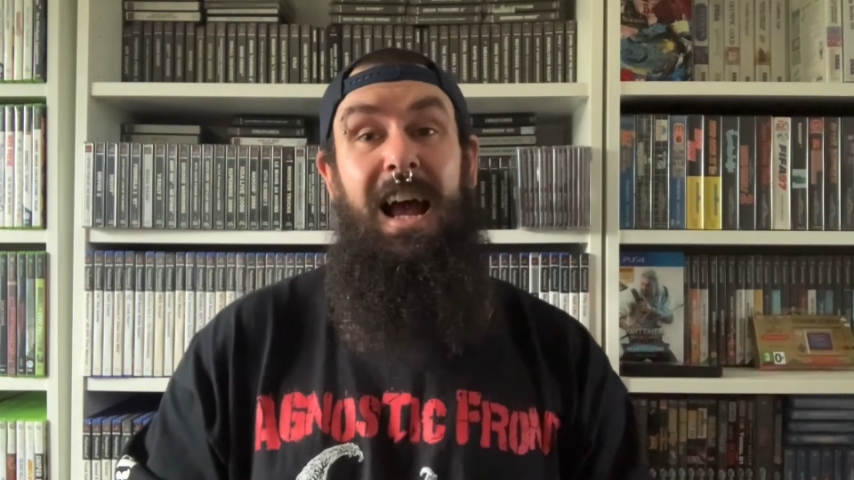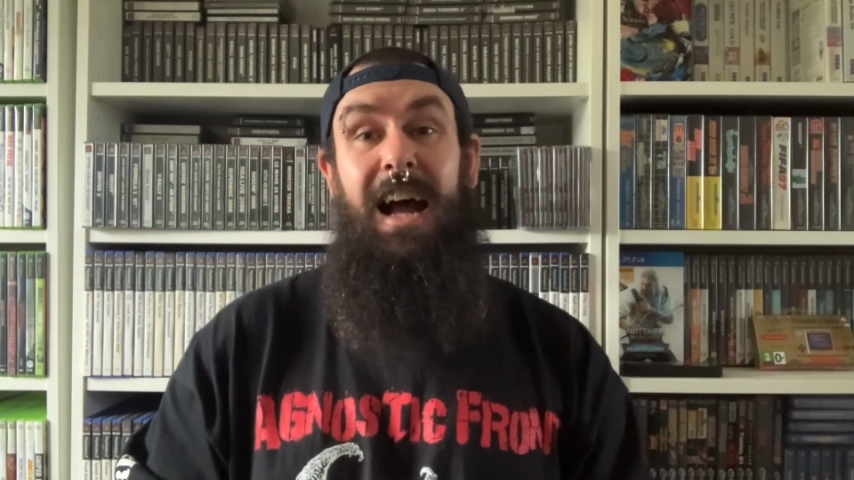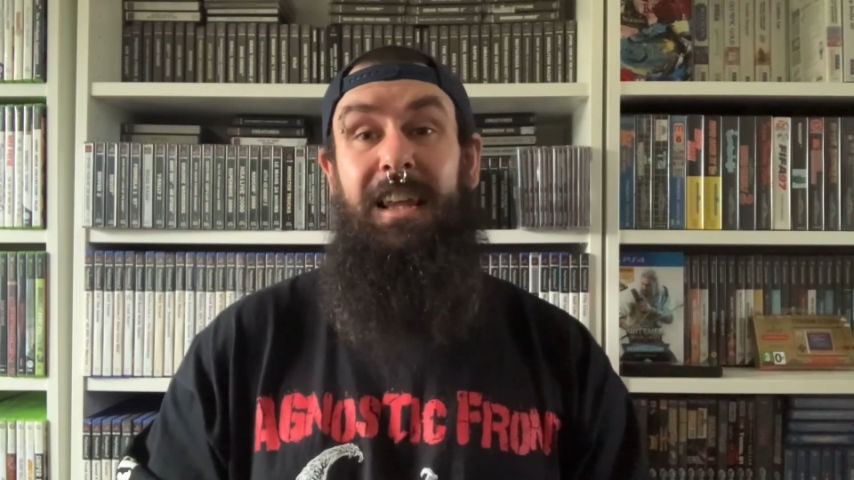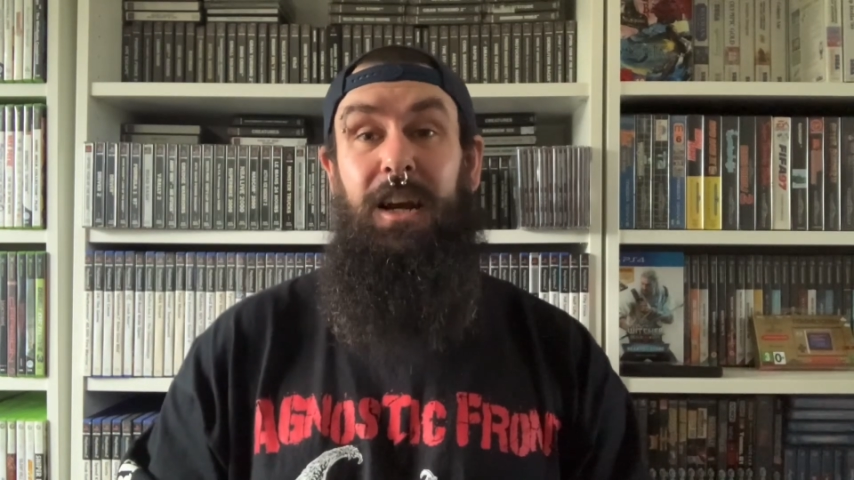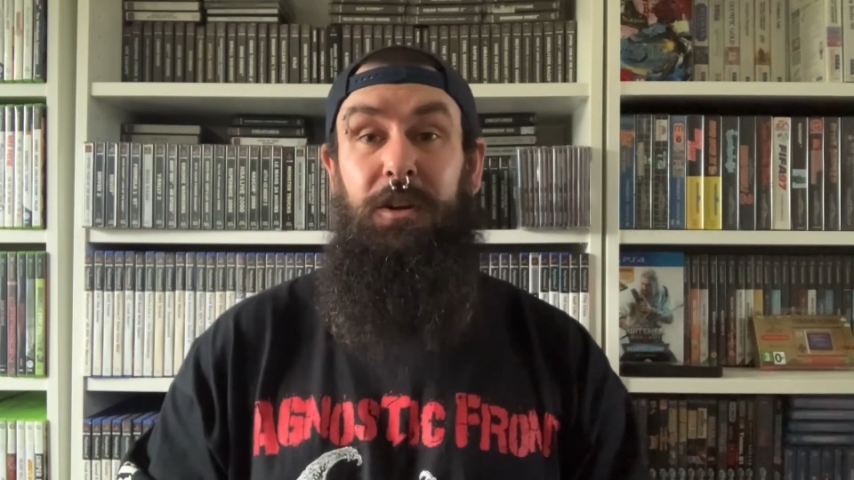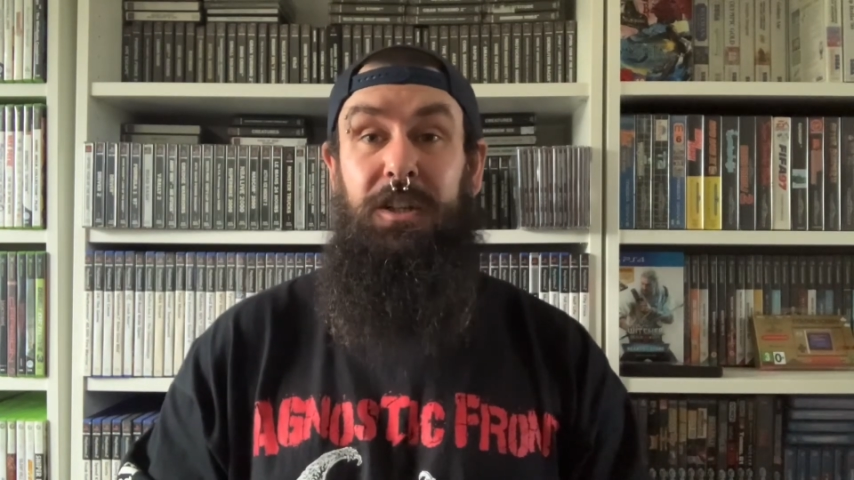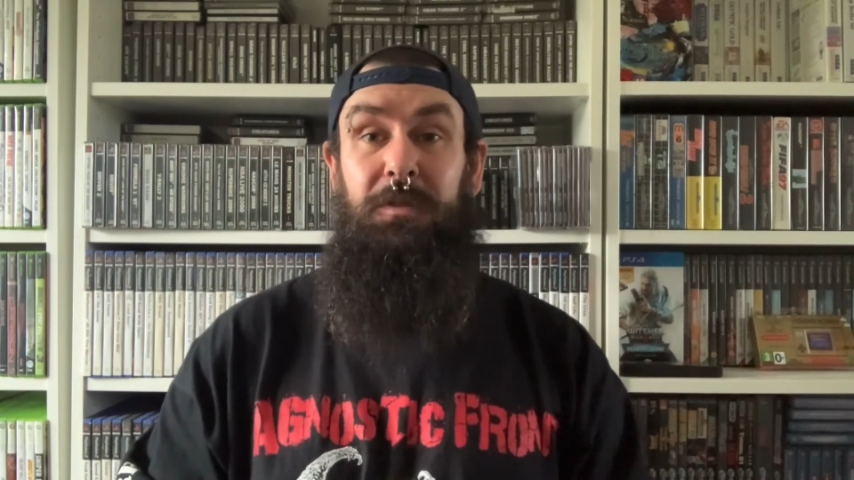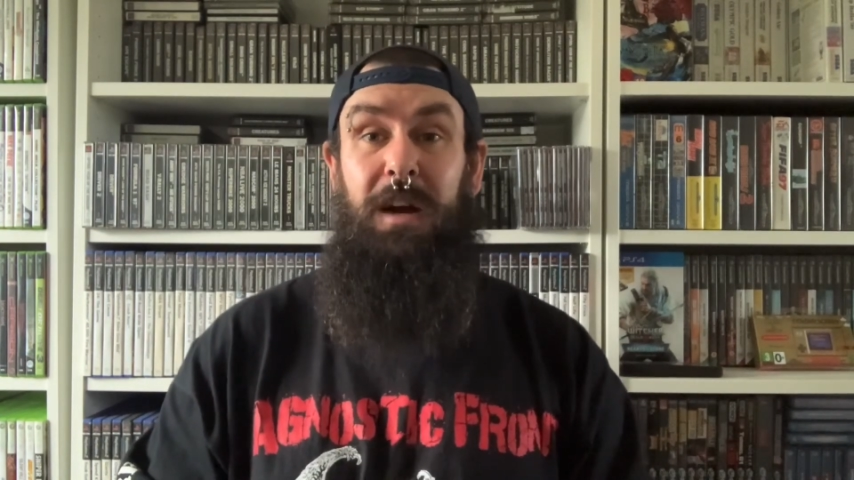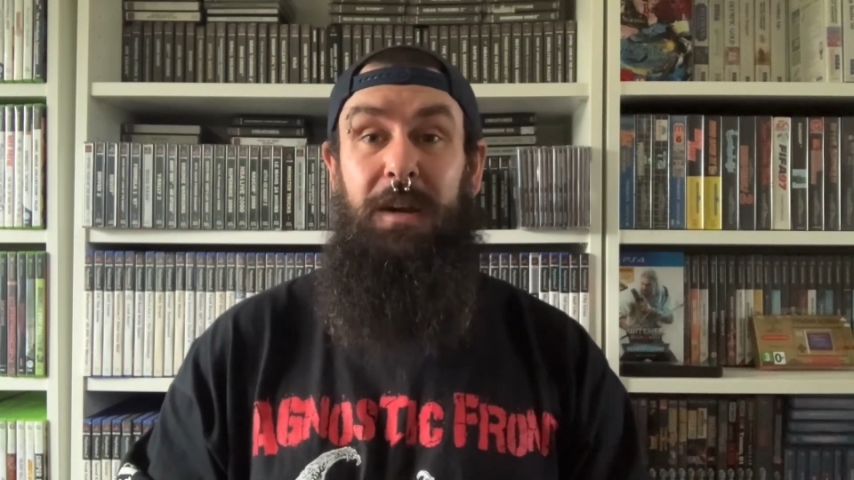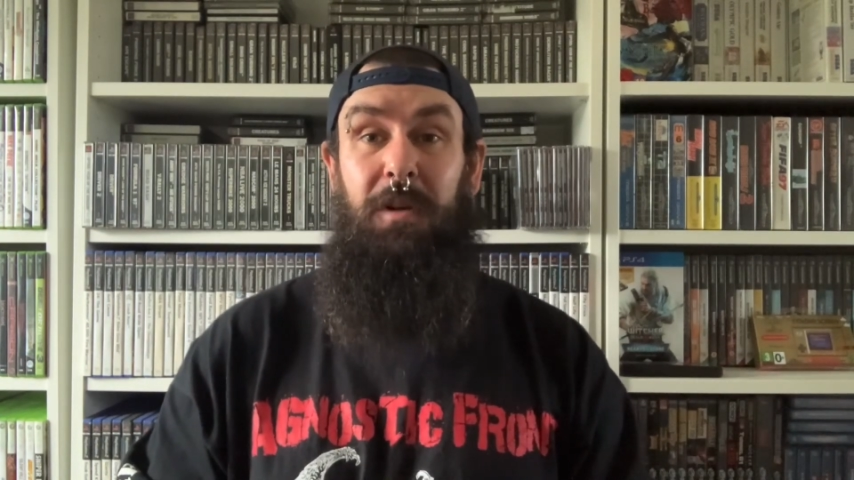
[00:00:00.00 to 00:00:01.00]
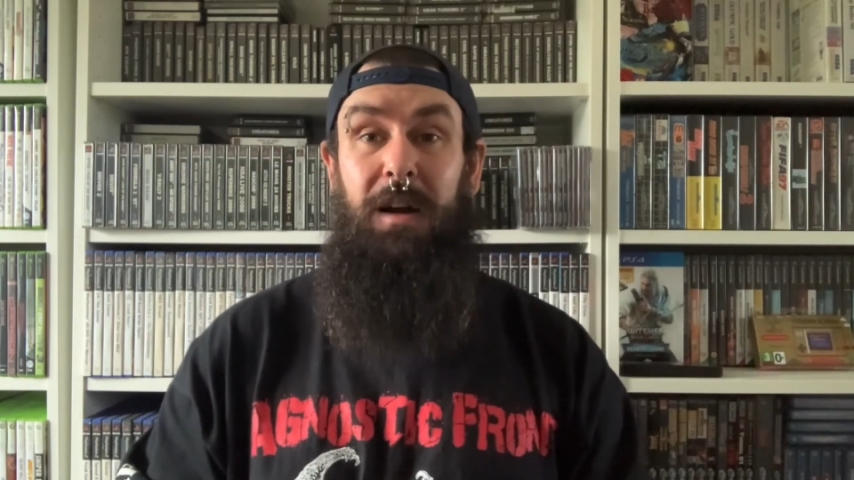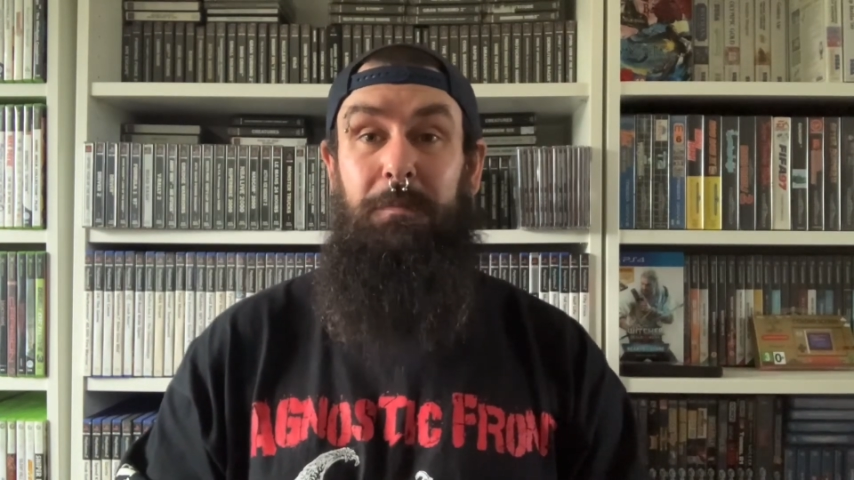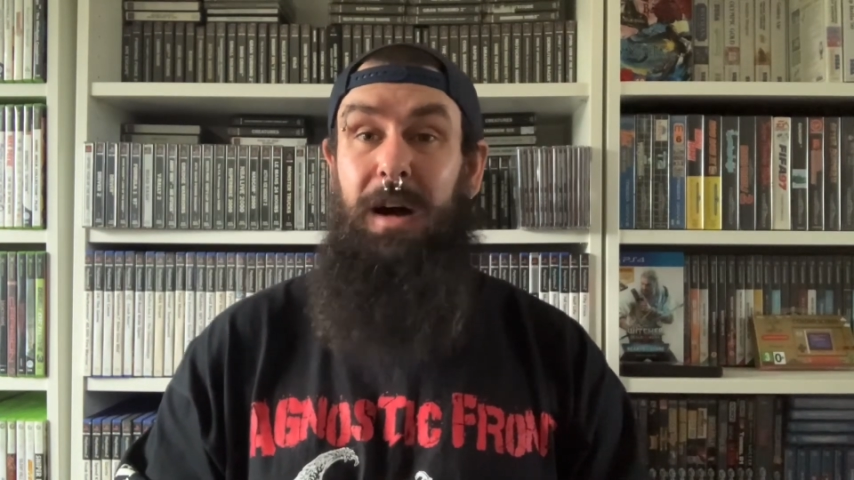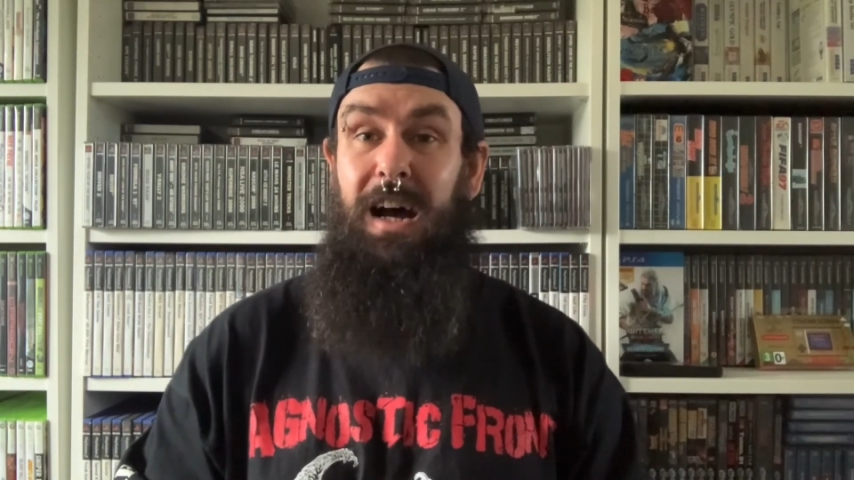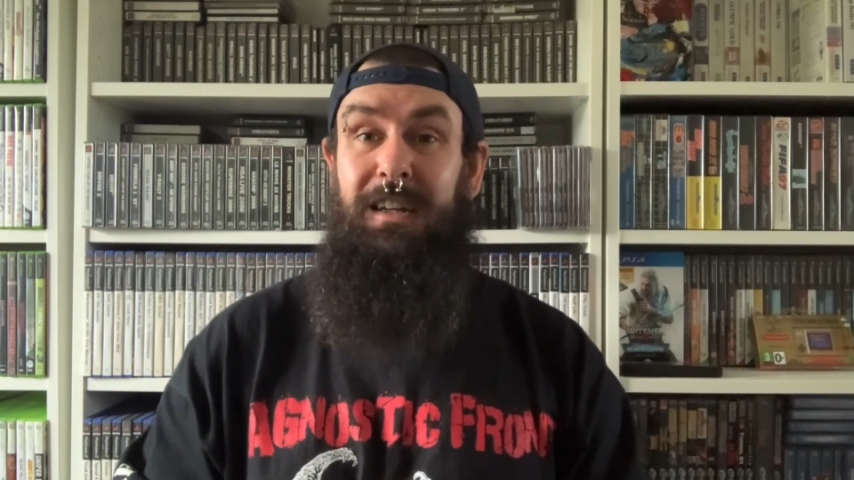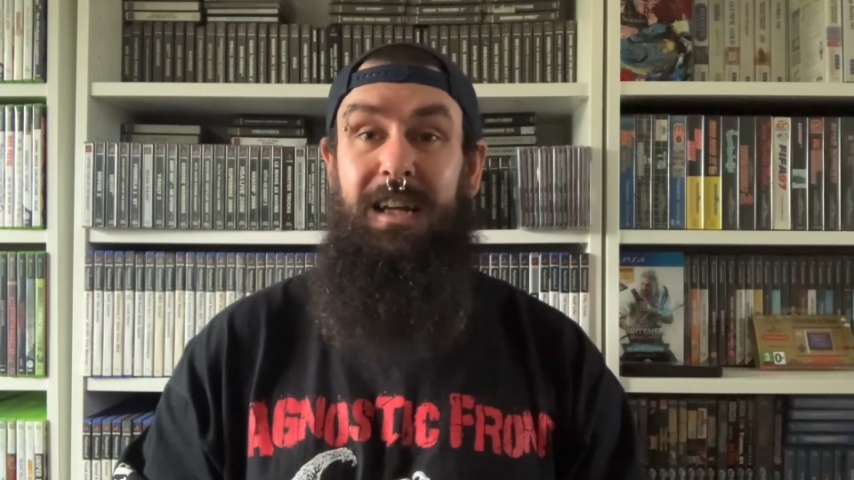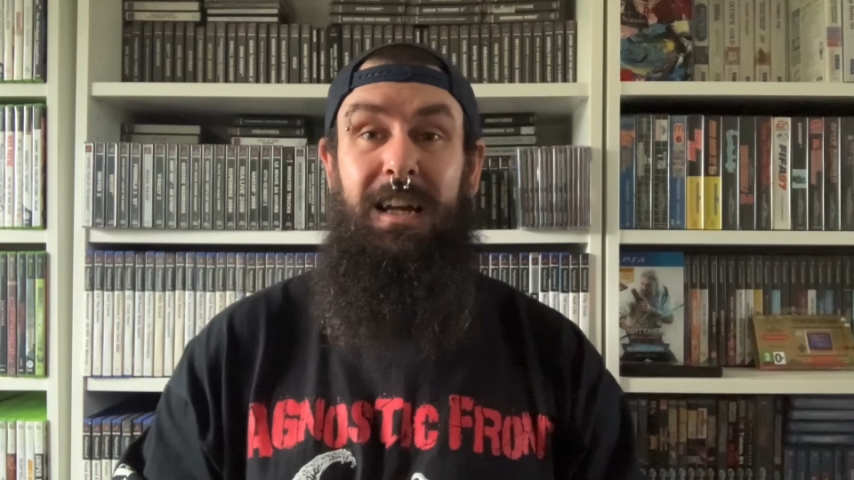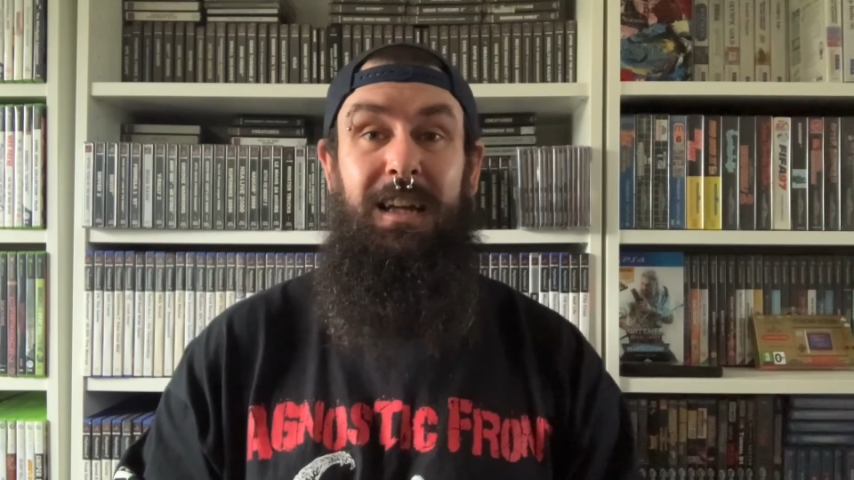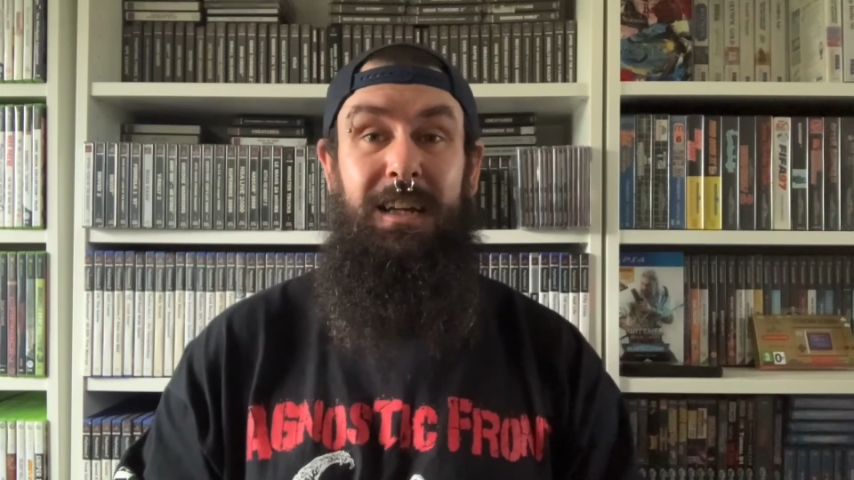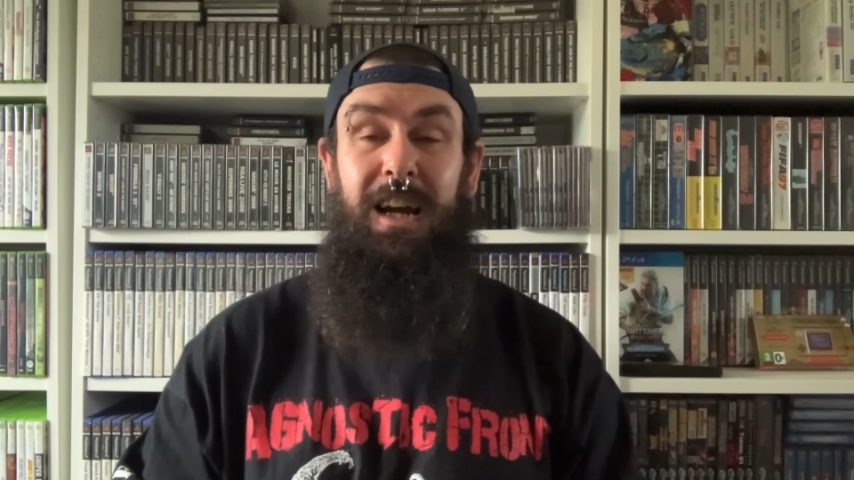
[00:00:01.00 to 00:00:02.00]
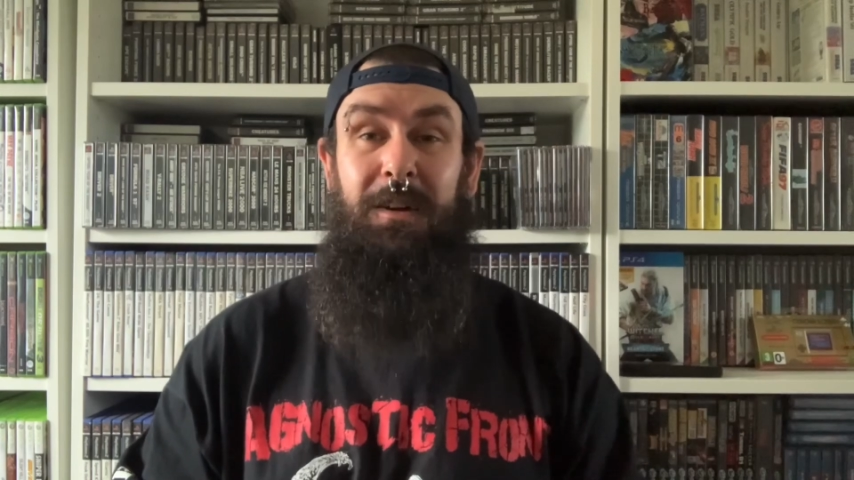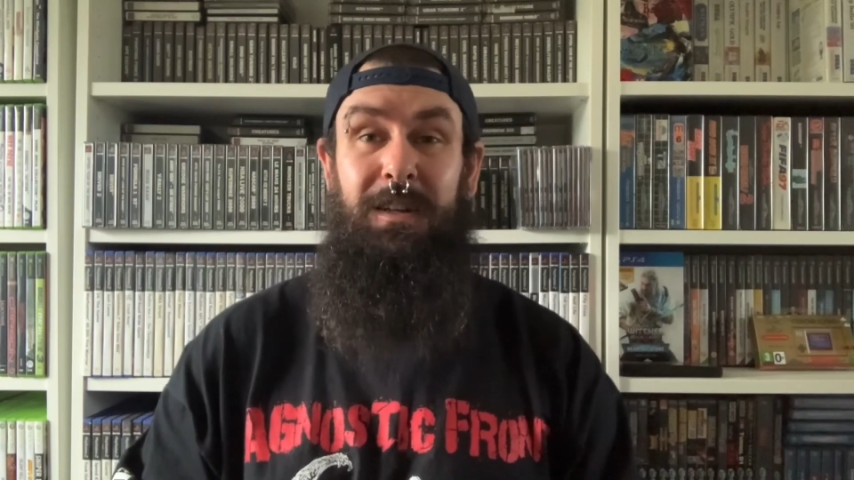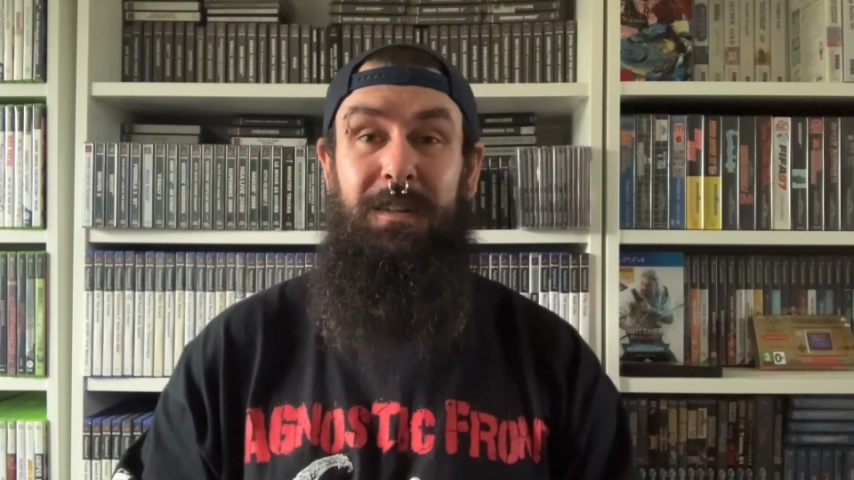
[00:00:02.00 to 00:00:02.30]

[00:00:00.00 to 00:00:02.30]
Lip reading: and they're no good to anyone. But, you know,